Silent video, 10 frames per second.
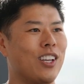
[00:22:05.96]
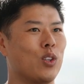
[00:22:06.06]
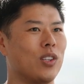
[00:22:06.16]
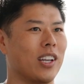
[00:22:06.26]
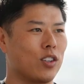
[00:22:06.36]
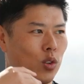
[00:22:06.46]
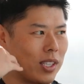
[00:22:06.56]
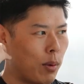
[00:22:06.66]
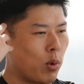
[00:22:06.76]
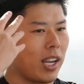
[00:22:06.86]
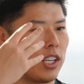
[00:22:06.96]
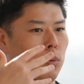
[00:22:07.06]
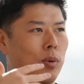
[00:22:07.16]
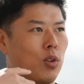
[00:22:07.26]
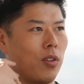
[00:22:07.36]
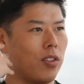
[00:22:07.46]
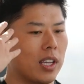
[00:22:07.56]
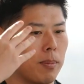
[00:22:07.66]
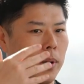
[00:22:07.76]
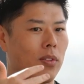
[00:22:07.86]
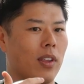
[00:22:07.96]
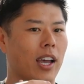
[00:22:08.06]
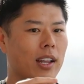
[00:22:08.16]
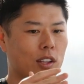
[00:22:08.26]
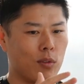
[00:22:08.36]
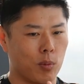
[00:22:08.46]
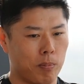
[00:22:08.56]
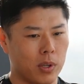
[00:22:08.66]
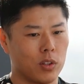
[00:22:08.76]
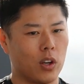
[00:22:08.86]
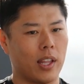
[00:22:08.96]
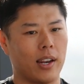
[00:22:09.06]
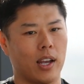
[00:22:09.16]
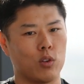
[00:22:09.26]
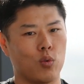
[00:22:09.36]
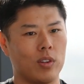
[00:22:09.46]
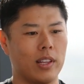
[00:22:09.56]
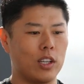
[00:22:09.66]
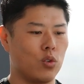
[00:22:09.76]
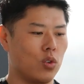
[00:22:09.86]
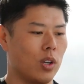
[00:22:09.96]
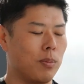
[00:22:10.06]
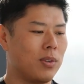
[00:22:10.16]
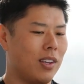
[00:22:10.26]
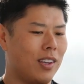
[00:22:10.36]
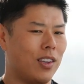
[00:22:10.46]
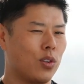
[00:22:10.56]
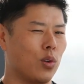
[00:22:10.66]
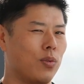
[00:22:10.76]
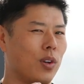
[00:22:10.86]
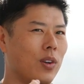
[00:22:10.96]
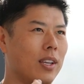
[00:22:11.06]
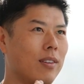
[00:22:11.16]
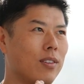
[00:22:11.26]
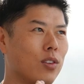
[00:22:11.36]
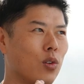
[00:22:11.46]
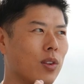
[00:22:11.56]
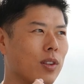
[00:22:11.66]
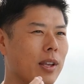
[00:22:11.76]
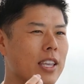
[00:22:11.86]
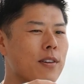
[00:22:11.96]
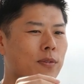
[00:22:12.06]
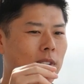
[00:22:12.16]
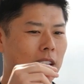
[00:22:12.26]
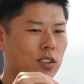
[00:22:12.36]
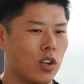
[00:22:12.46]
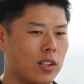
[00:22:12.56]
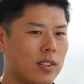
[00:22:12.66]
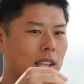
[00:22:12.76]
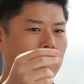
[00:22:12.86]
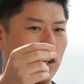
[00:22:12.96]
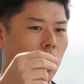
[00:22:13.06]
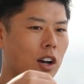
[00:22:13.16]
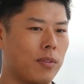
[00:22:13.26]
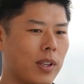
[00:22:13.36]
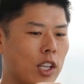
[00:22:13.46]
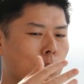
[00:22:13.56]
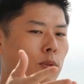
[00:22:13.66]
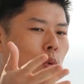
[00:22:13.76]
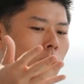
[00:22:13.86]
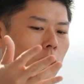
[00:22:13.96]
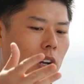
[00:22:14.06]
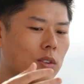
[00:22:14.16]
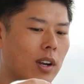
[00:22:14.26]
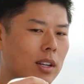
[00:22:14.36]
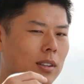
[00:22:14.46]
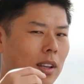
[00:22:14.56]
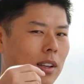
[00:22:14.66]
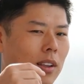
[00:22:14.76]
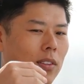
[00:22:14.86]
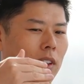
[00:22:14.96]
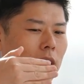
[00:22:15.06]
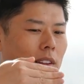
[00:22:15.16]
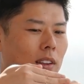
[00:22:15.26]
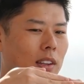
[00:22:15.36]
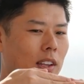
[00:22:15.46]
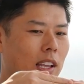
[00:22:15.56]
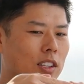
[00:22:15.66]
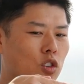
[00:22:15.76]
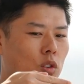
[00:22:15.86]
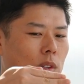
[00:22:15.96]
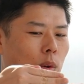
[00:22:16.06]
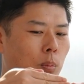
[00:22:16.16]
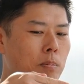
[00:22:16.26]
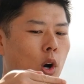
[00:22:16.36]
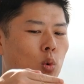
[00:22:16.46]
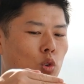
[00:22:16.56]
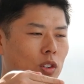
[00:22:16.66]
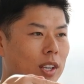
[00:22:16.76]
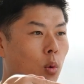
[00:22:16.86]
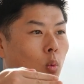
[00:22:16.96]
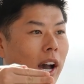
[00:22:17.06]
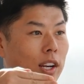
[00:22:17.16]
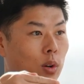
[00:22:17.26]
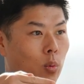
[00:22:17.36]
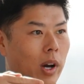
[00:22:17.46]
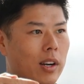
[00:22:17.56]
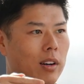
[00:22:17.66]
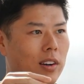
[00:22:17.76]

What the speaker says: So it's like, so someone has to be able to think about that. They have to build all that out, the relationships. So it's if that starts taking off, and that's before the contract, then the moat will just get wider and wider.